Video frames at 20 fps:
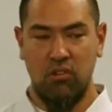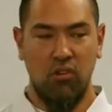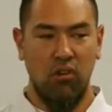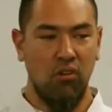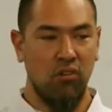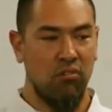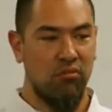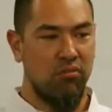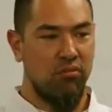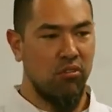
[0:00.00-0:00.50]

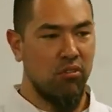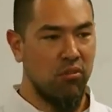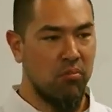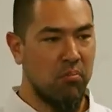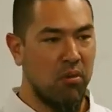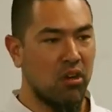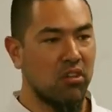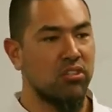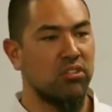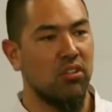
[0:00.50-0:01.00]
Kung
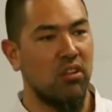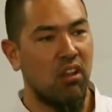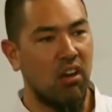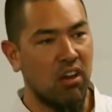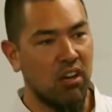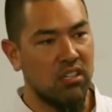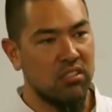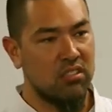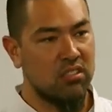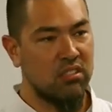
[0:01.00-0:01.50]
Fu, martial
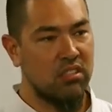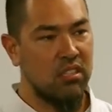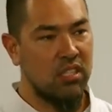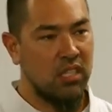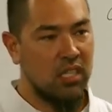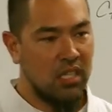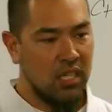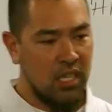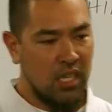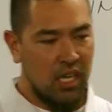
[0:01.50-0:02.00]
arts.
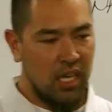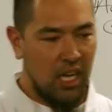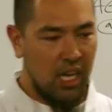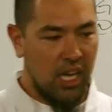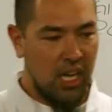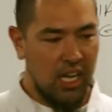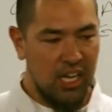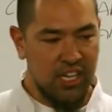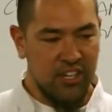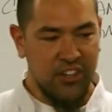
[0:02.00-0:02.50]

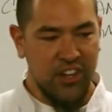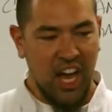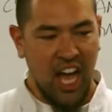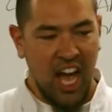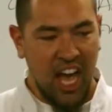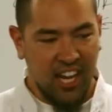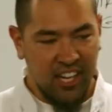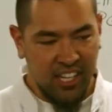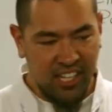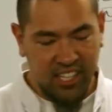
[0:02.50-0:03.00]

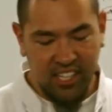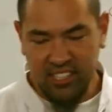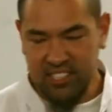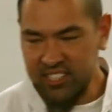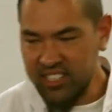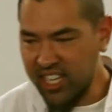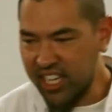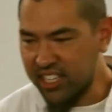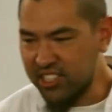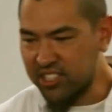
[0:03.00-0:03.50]
Not in a
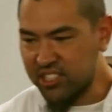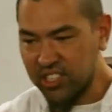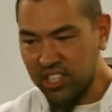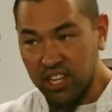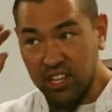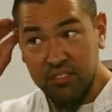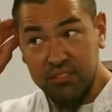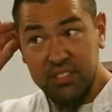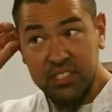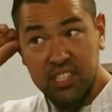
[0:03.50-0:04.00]
sense
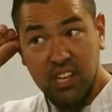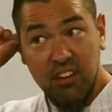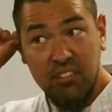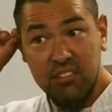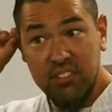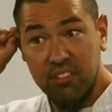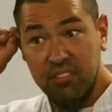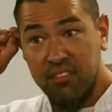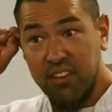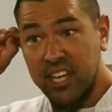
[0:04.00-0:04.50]
of
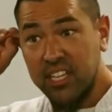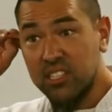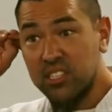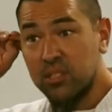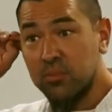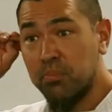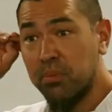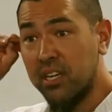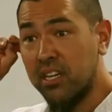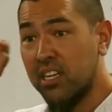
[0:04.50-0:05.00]

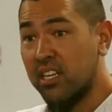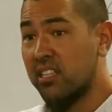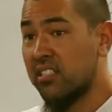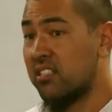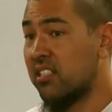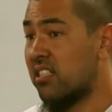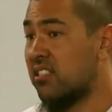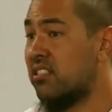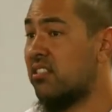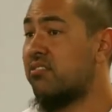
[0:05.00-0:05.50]
self-defense, but in a
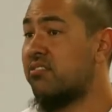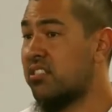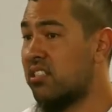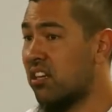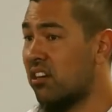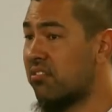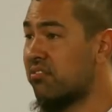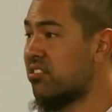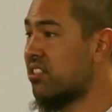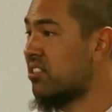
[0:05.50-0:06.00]
sense of
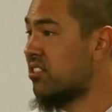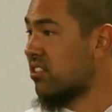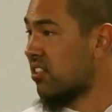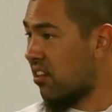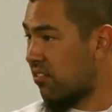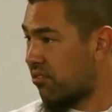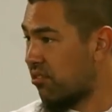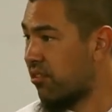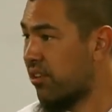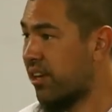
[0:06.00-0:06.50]

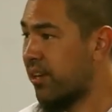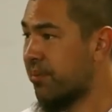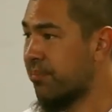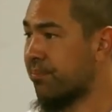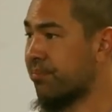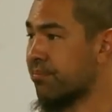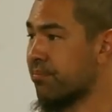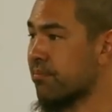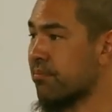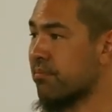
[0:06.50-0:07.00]
self-discovery.
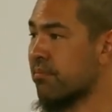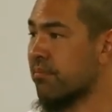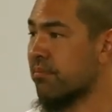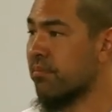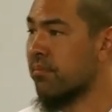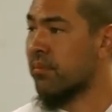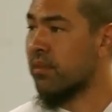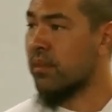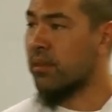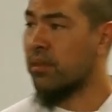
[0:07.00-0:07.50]

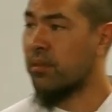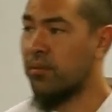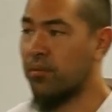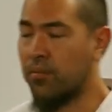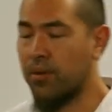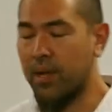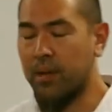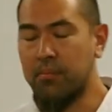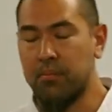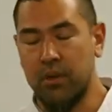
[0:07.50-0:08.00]

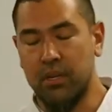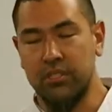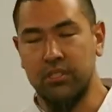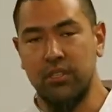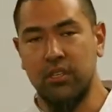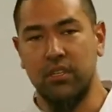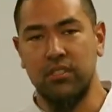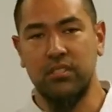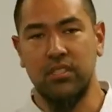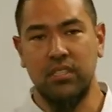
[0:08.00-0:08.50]
Right?
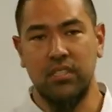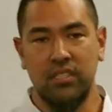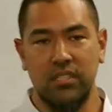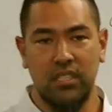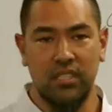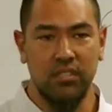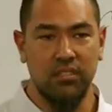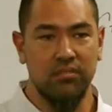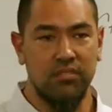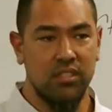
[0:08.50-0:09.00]
Martial arts in the
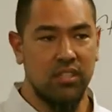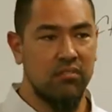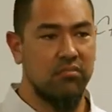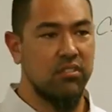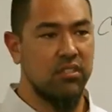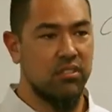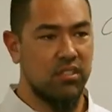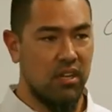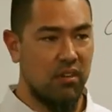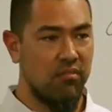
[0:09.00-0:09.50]
sense of
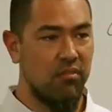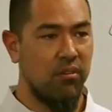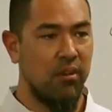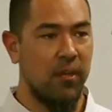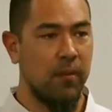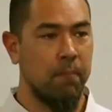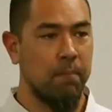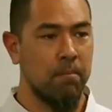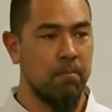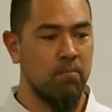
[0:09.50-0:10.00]

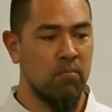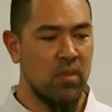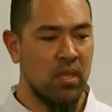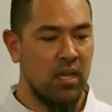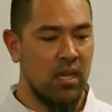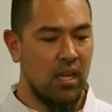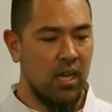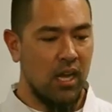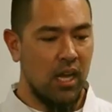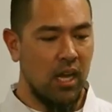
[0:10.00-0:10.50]
self-discovery.
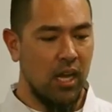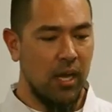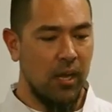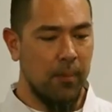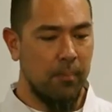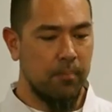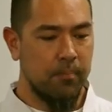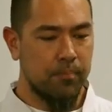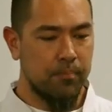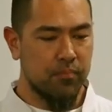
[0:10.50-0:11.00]

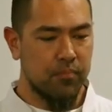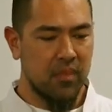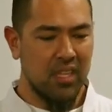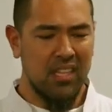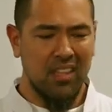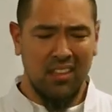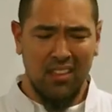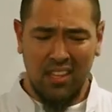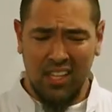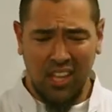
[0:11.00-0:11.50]

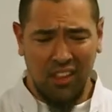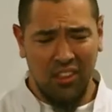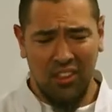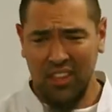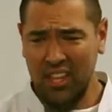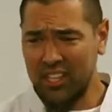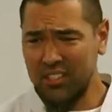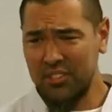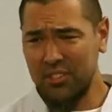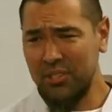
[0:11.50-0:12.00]
The
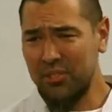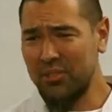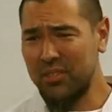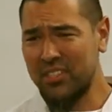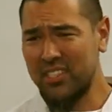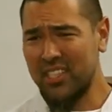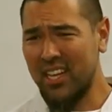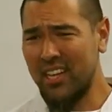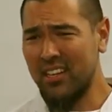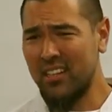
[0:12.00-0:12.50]
other thing
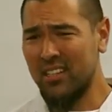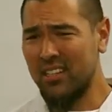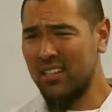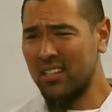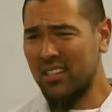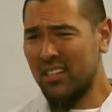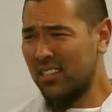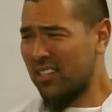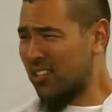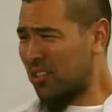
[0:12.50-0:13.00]
too is that
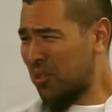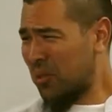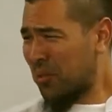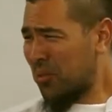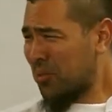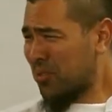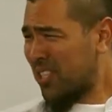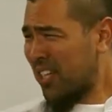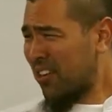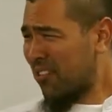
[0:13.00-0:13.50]

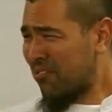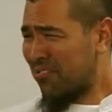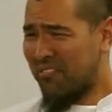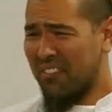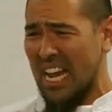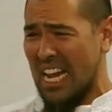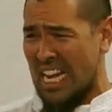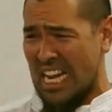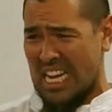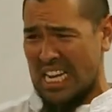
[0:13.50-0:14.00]
who's here
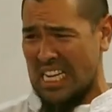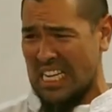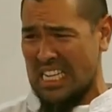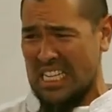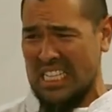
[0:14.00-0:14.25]
fighting?